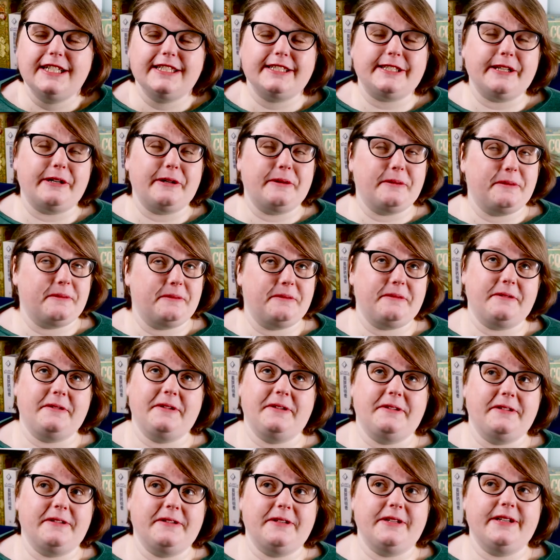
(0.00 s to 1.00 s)
So
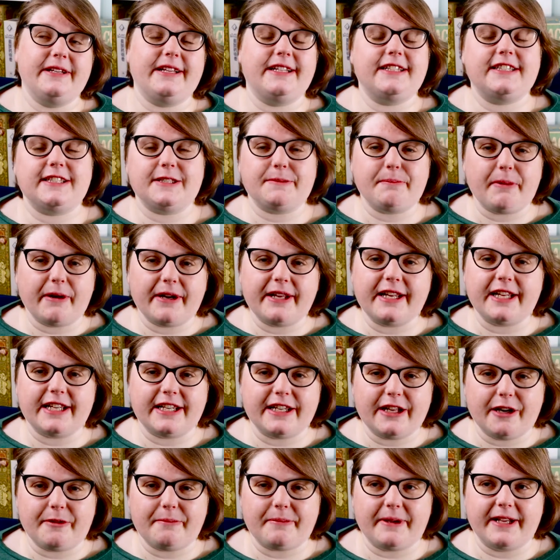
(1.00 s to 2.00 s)
uh, despite
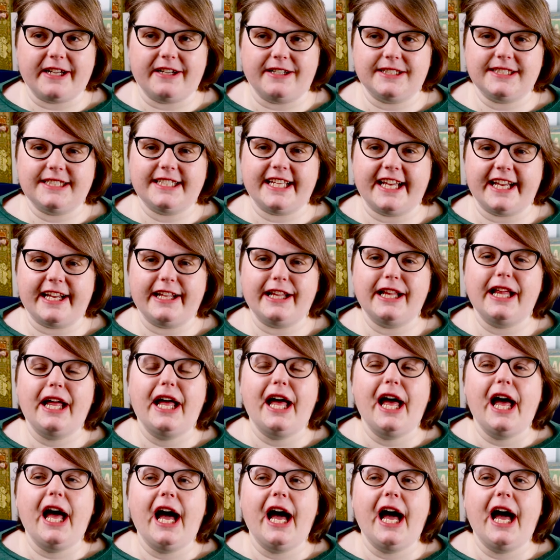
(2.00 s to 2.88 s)
it not being on sale.